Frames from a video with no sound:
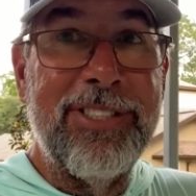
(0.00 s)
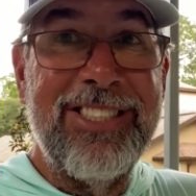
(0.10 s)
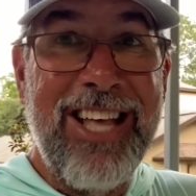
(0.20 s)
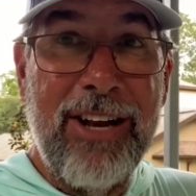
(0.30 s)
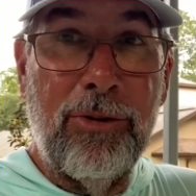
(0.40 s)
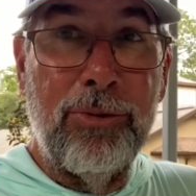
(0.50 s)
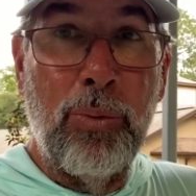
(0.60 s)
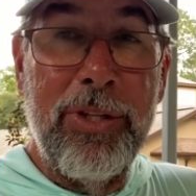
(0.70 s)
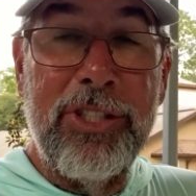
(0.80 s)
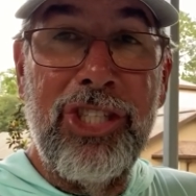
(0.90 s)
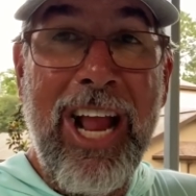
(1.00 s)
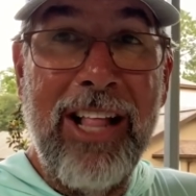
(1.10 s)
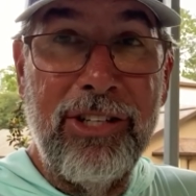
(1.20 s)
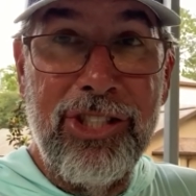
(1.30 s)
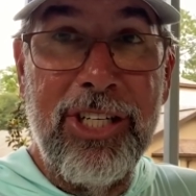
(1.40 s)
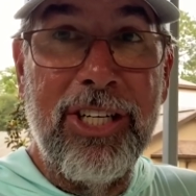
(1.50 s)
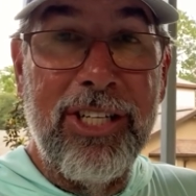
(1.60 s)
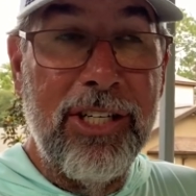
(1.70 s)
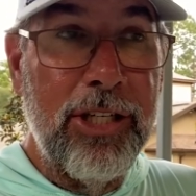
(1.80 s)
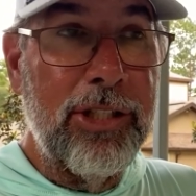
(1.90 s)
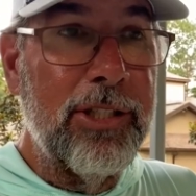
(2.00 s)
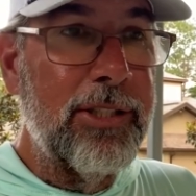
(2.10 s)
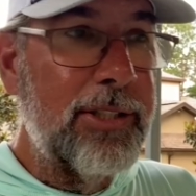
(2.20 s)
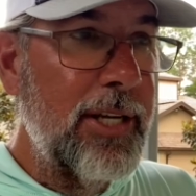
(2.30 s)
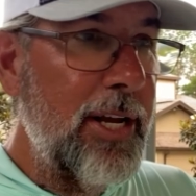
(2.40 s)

saddled with challenging conditions.